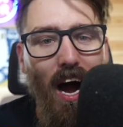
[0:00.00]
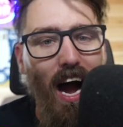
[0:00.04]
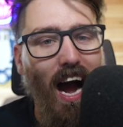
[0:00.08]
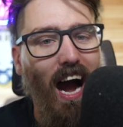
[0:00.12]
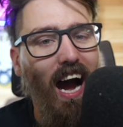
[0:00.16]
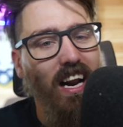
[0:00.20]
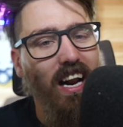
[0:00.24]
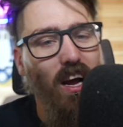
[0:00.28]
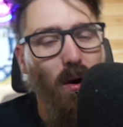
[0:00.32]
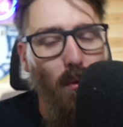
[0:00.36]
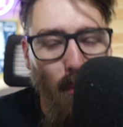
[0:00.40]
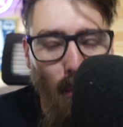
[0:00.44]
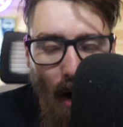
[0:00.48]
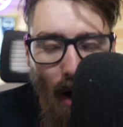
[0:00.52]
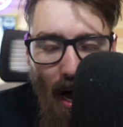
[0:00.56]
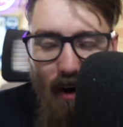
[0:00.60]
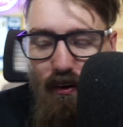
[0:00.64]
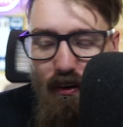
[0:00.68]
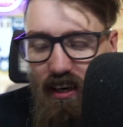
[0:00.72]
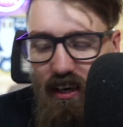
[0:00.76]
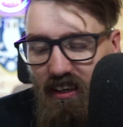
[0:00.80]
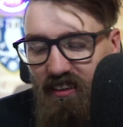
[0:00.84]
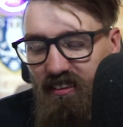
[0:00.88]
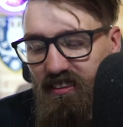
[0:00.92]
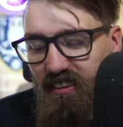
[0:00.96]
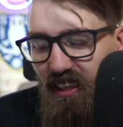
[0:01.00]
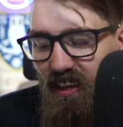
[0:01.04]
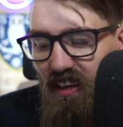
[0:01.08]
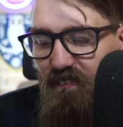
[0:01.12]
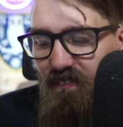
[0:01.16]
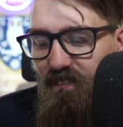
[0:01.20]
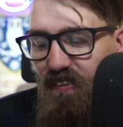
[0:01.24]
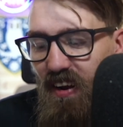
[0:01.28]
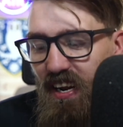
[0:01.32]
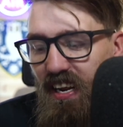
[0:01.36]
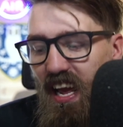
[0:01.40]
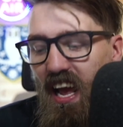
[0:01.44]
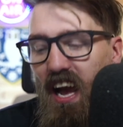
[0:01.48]
and welcome to this
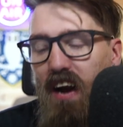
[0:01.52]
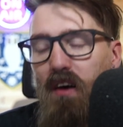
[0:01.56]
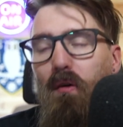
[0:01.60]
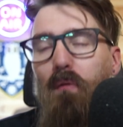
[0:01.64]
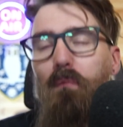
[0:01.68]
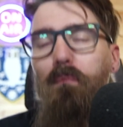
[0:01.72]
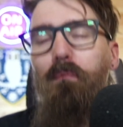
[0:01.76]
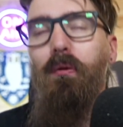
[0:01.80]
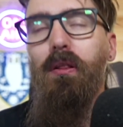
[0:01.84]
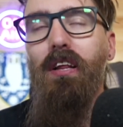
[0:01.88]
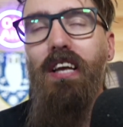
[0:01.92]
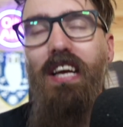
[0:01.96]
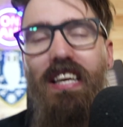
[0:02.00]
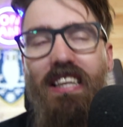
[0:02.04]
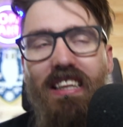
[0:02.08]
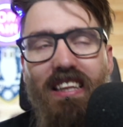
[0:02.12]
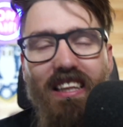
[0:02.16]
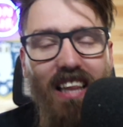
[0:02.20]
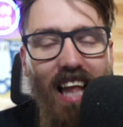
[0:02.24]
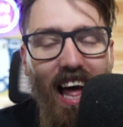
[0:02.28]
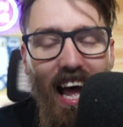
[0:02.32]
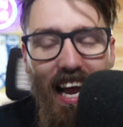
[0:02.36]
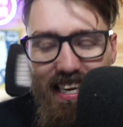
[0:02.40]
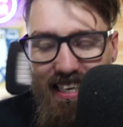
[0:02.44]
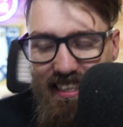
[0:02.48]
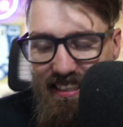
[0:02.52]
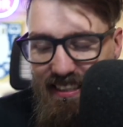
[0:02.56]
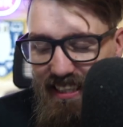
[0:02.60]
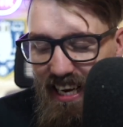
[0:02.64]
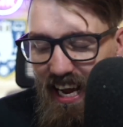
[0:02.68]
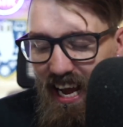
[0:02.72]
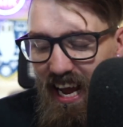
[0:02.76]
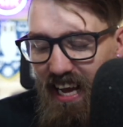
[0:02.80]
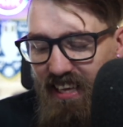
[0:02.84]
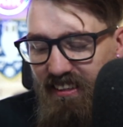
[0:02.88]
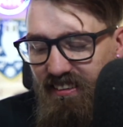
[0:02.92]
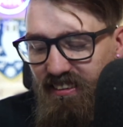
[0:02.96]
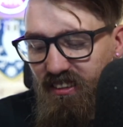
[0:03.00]
video. Please like,
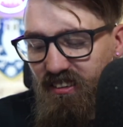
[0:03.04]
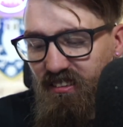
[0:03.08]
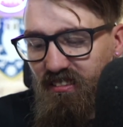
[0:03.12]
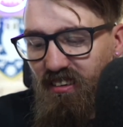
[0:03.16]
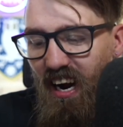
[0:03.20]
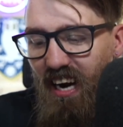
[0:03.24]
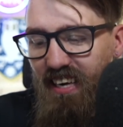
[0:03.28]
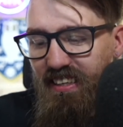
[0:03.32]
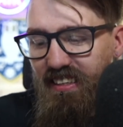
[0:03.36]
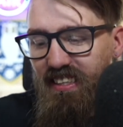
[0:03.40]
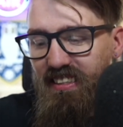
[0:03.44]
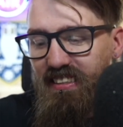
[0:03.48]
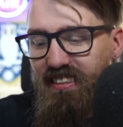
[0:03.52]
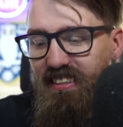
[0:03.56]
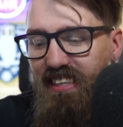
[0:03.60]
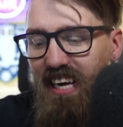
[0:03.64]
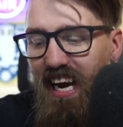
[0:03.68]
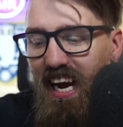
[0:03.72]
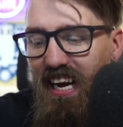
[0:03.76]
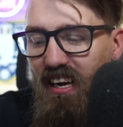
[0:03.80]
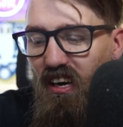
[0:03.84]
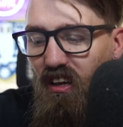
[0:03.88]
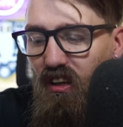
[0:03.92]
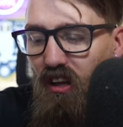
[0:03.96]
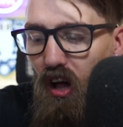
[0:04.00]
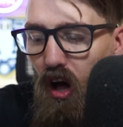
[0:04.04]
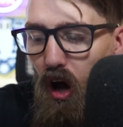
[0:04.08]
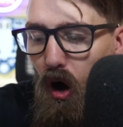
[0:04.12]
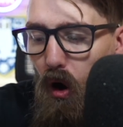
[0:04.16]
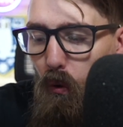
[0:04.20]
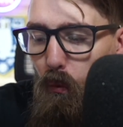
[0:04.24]
share and subscribe to the channel.